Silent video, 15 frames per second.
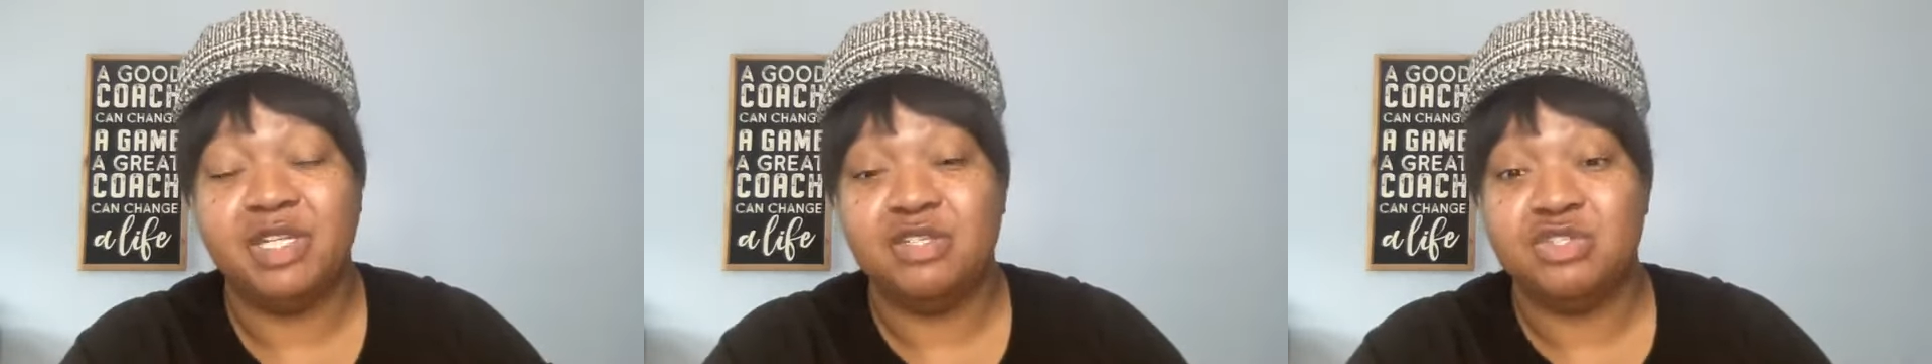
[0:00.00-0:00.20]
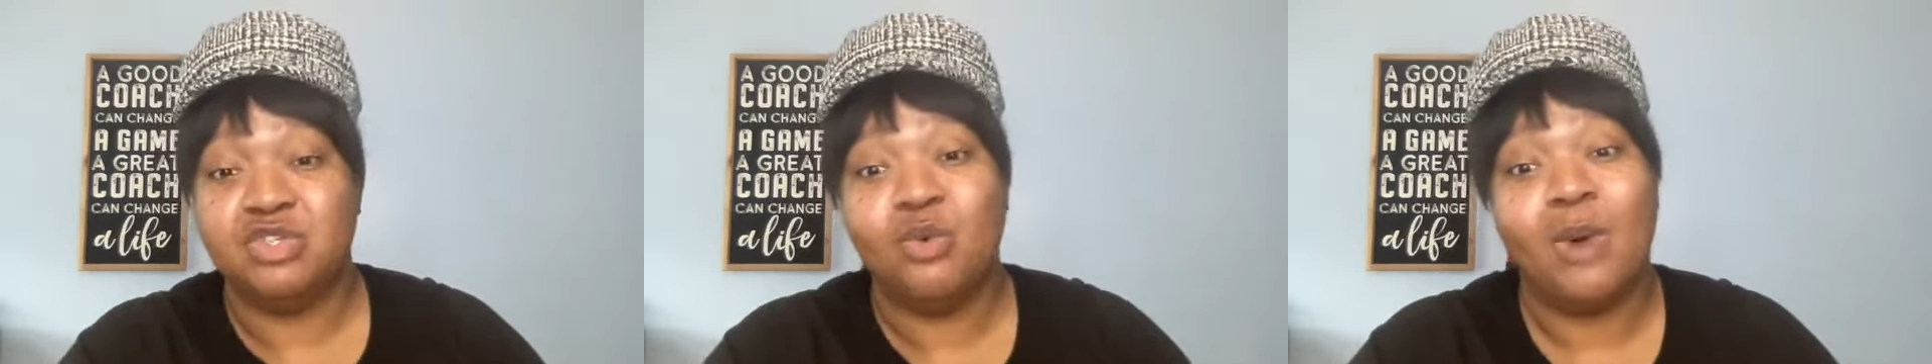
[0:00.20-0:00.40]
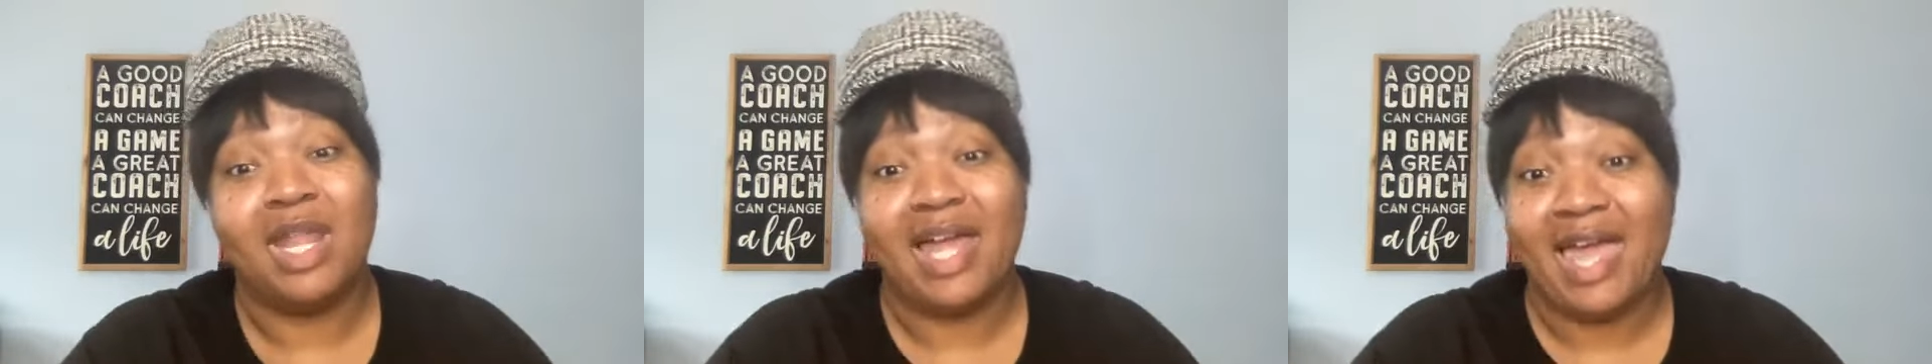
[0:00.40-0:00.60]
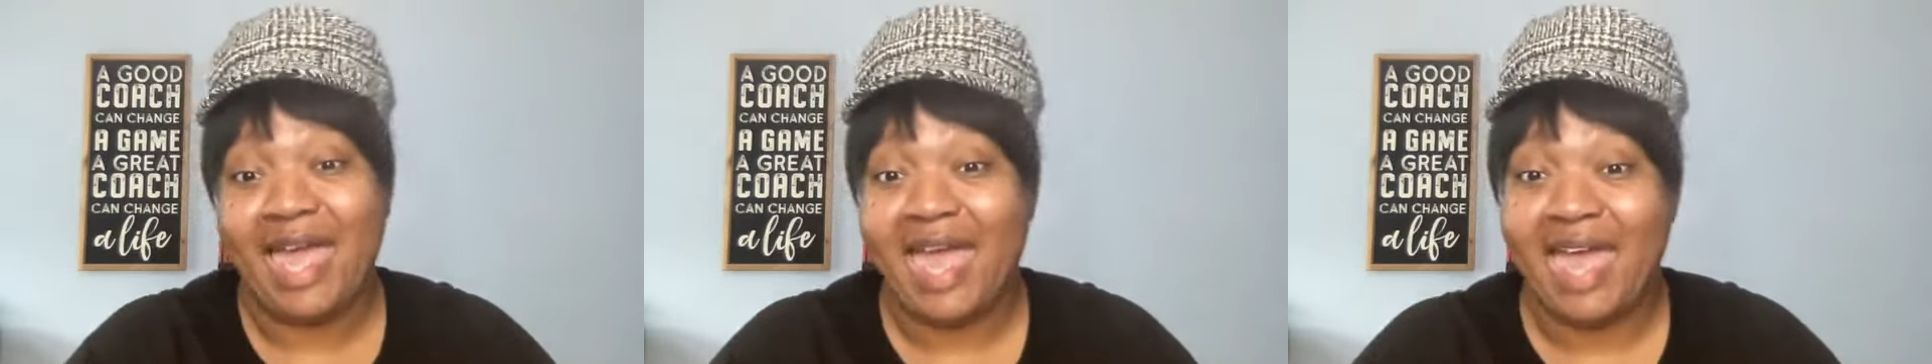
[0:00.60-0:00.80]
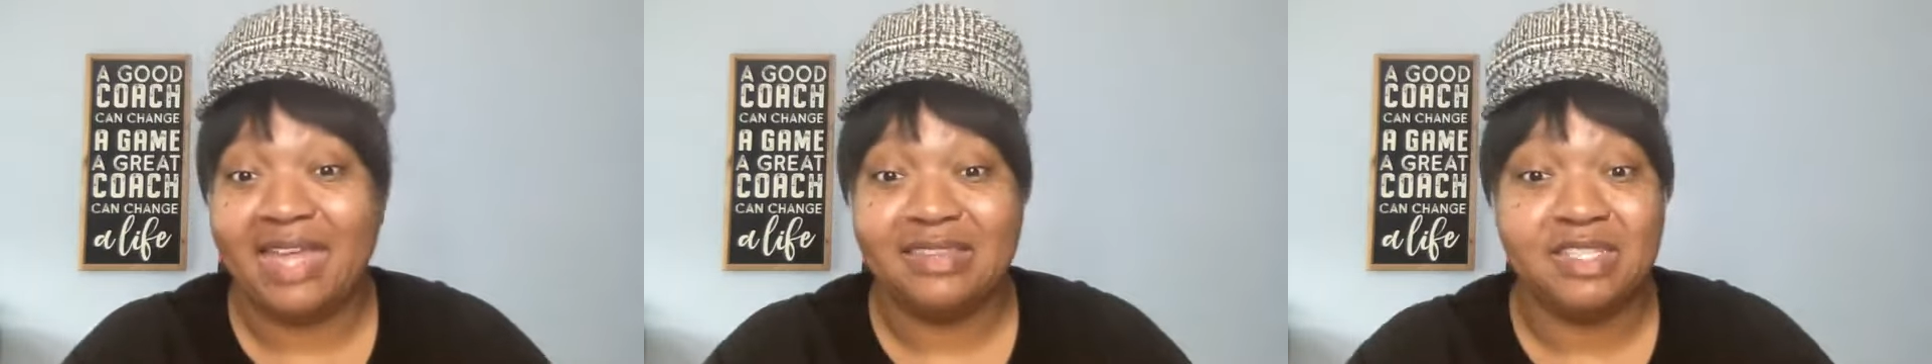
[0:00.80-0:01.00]
do while I
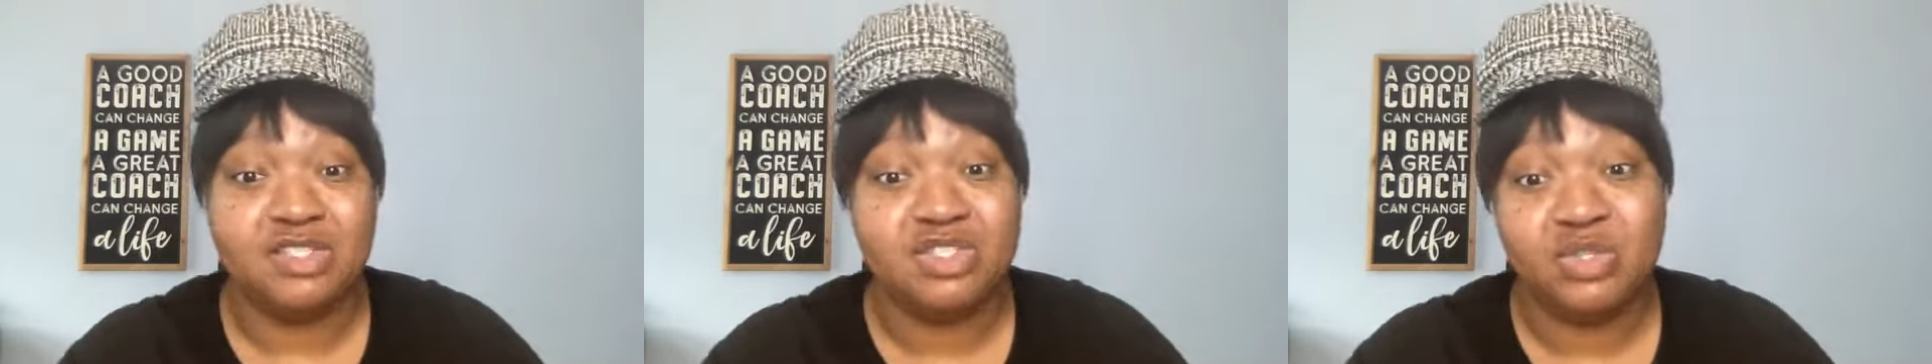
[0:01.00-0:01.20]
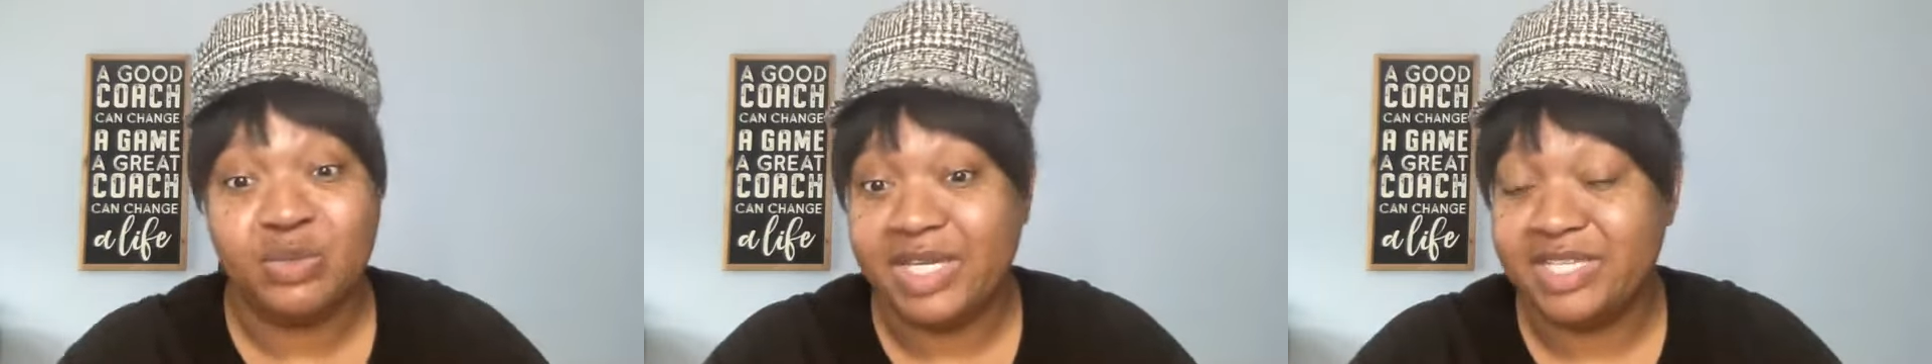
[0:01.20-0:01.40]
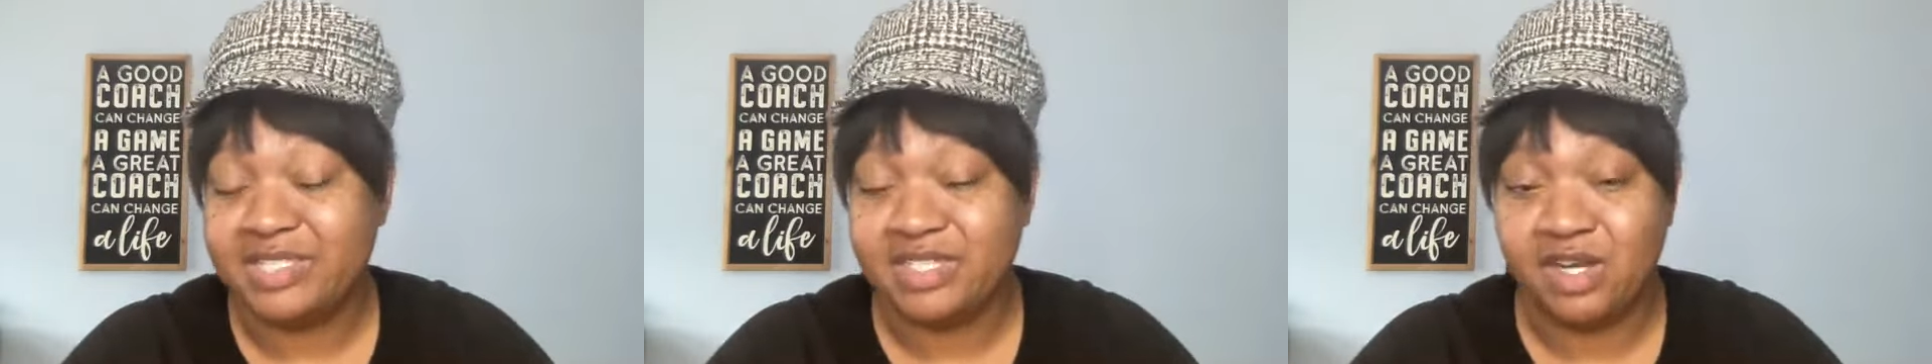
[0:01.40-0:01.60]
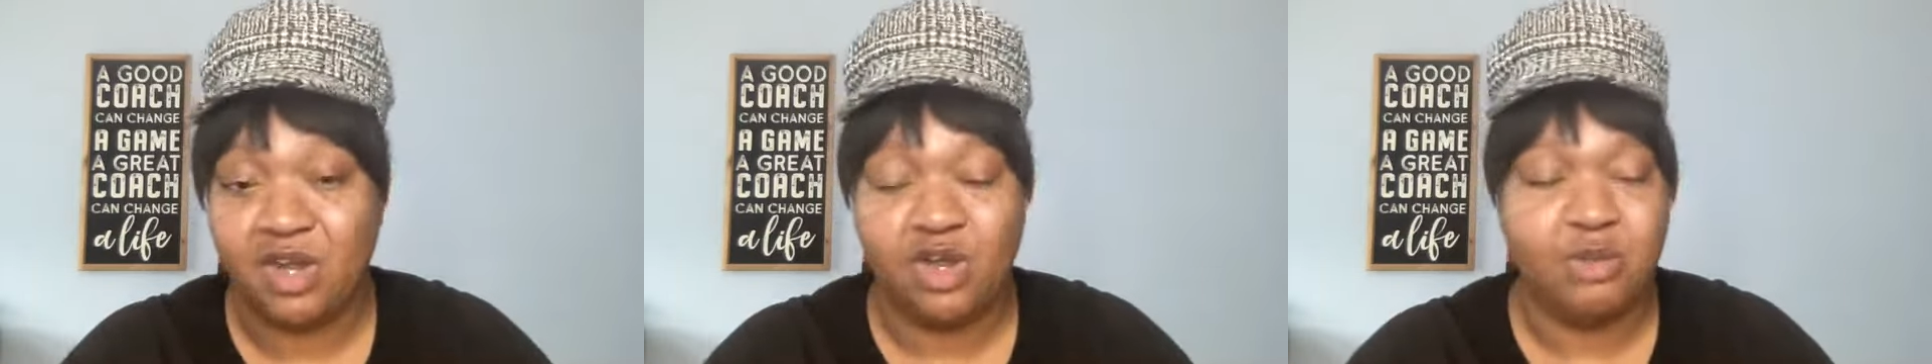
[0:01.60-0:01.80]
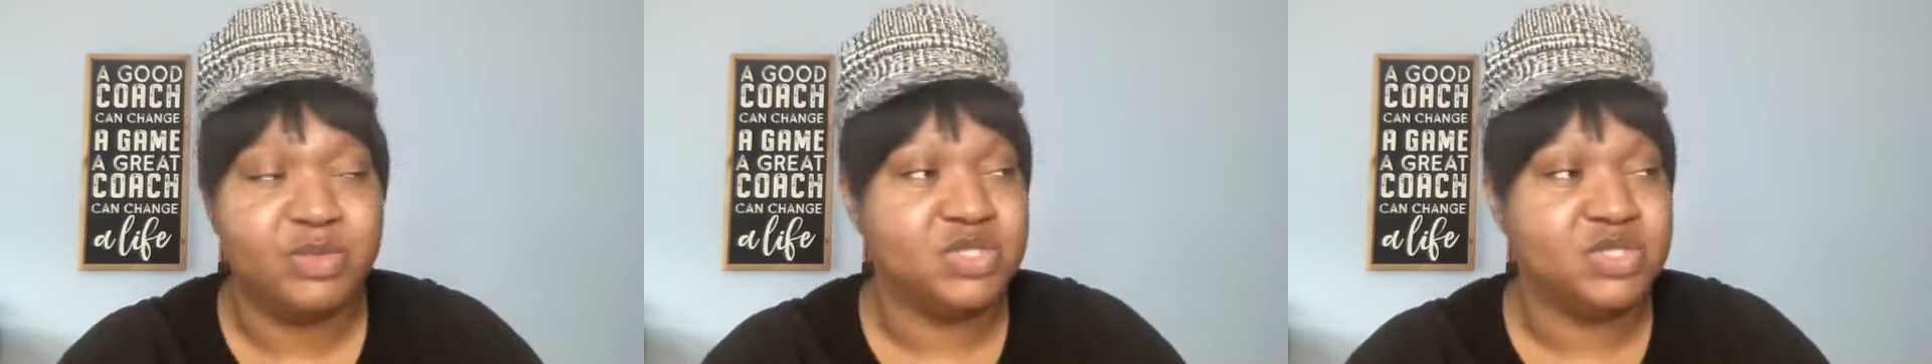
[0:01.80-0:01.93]
had these two kids at home.